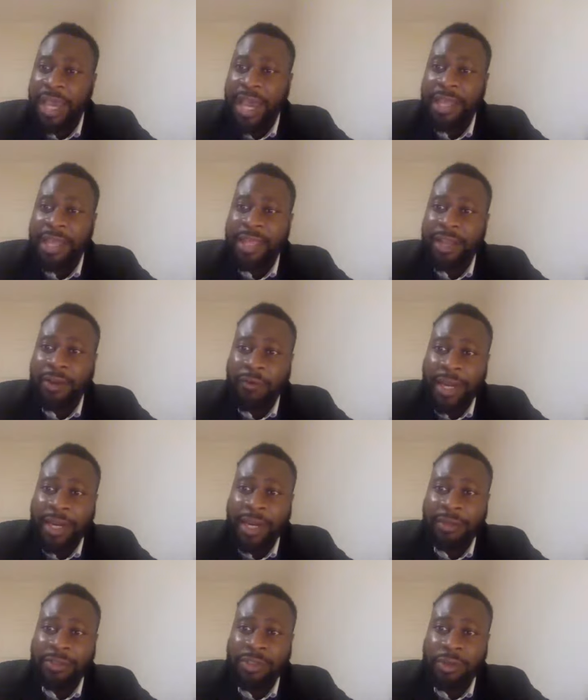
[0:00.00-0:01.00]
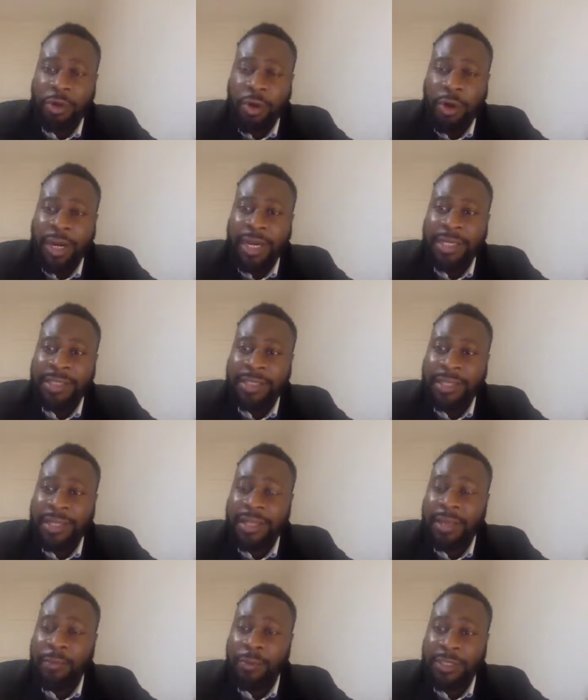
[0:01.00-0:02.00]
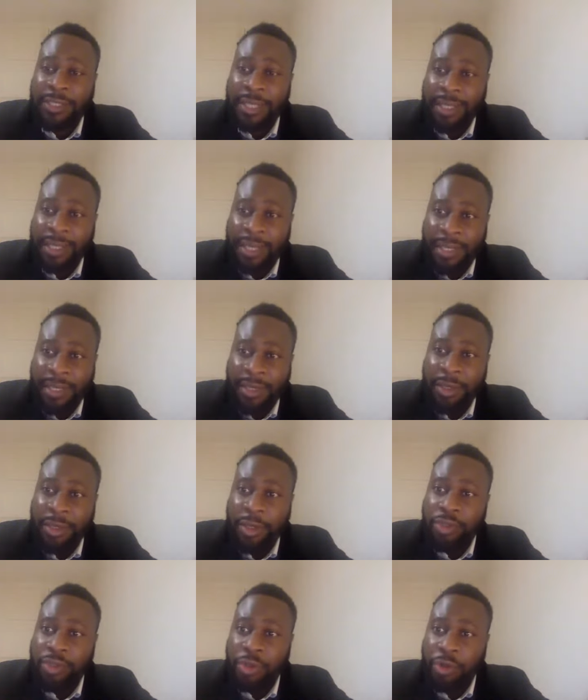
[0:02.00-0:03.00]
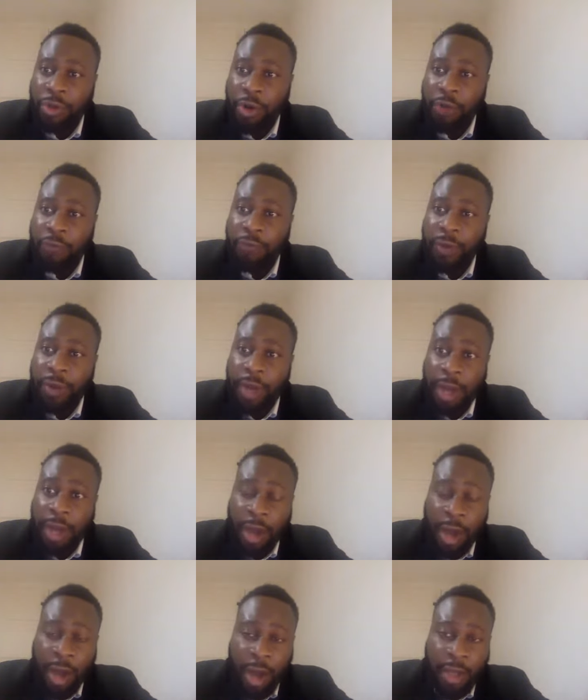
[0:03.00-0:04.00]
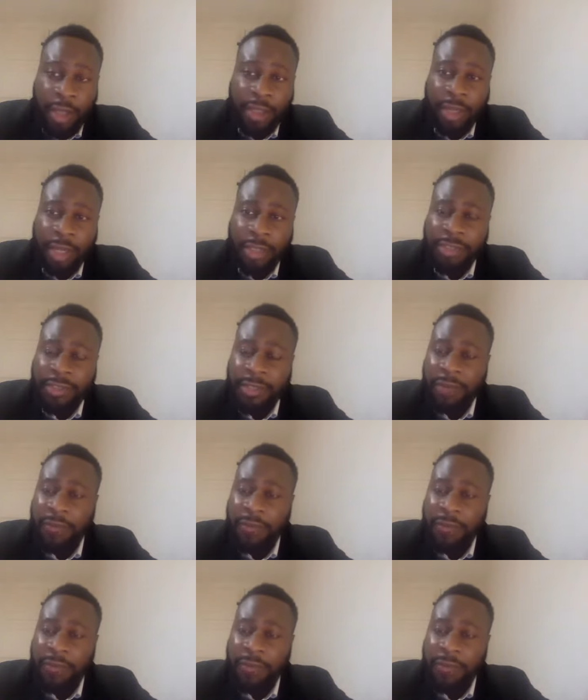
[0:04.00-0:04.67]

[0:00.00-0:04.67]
and they cried out to God and they said that they wanted a king. So God hearkened unto their